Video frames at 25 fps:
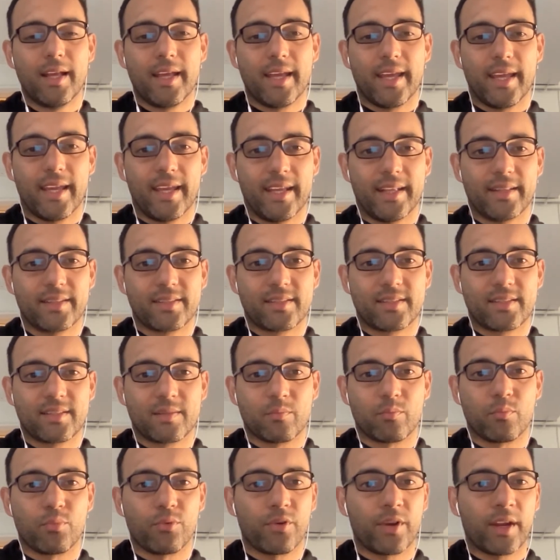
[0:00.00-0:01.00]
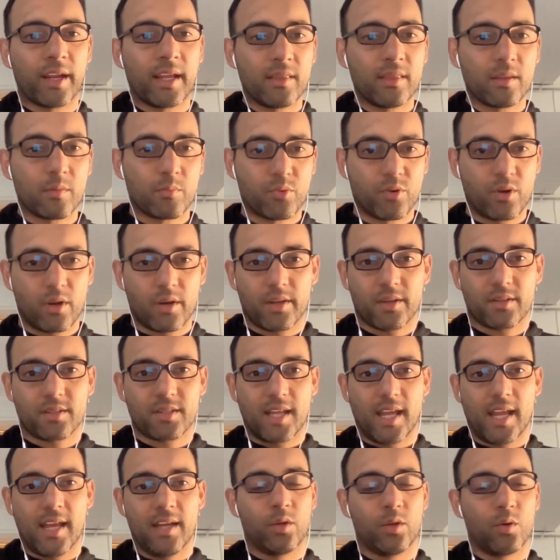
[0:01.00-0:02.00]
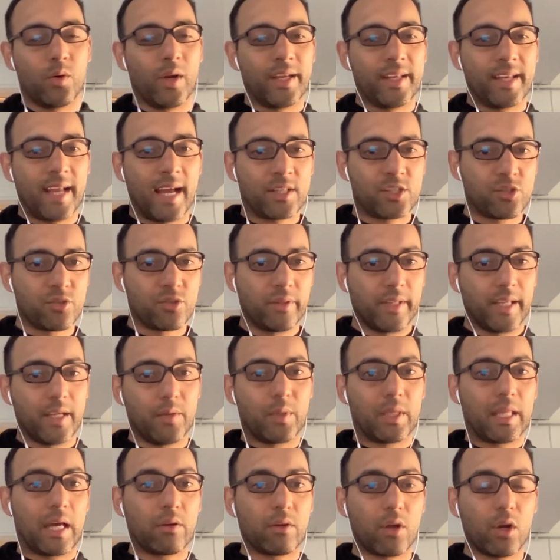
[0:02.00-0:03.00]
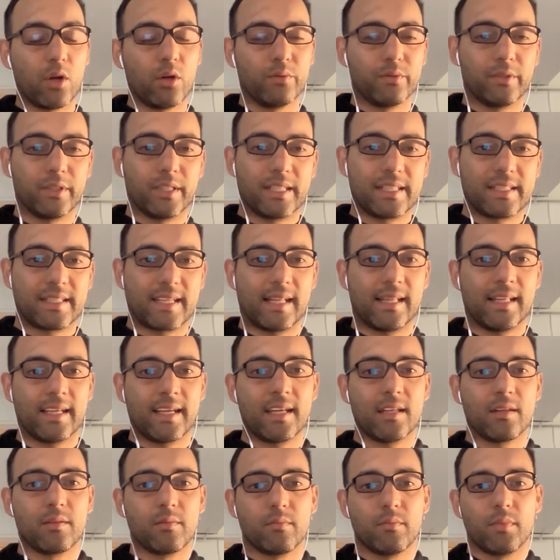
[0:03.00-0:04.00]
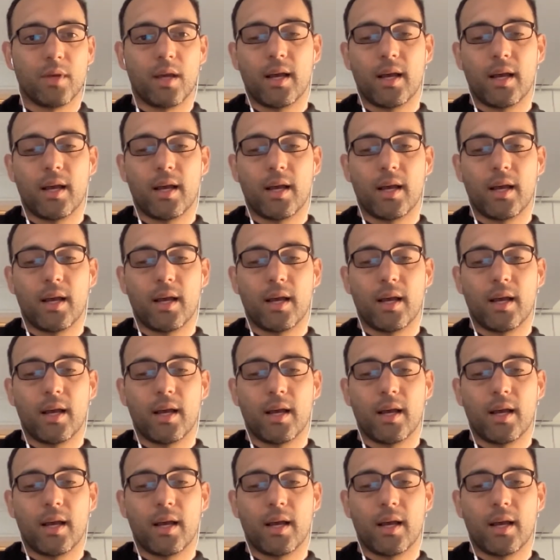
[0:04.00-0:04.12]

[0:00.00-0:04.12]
It's bringing the product in quite naturally without overly selling it.